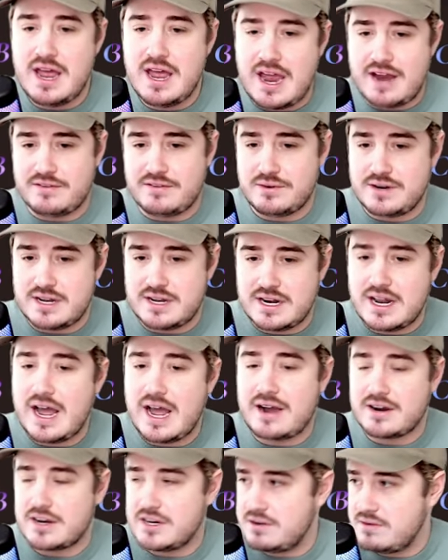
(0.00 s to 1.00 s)
Everyone did.
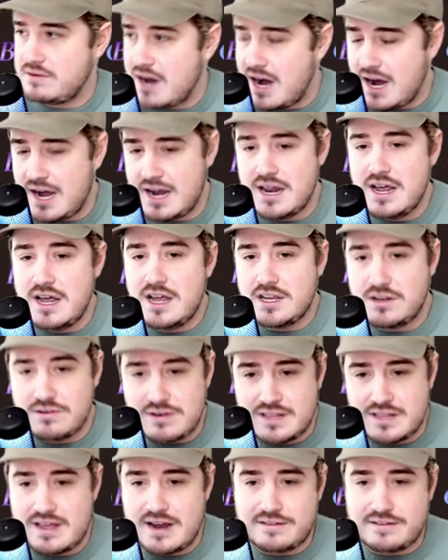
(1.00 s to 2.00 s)
How could you not? You
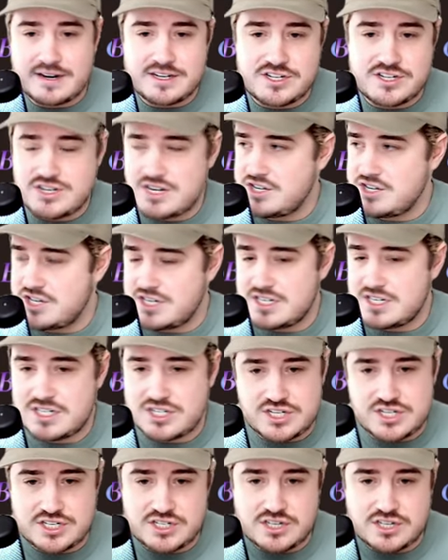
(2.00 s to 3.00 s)
need that Rage Regen. She's
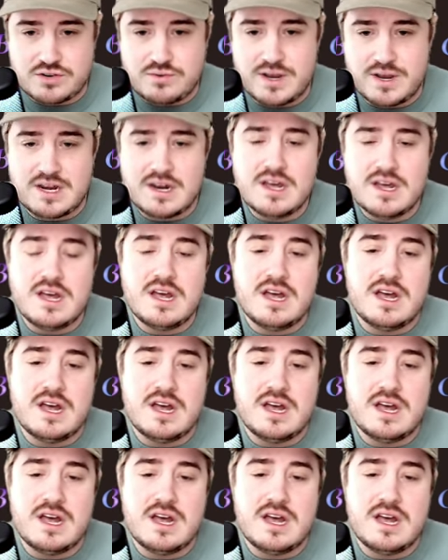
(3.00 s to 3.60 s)
she's the queen.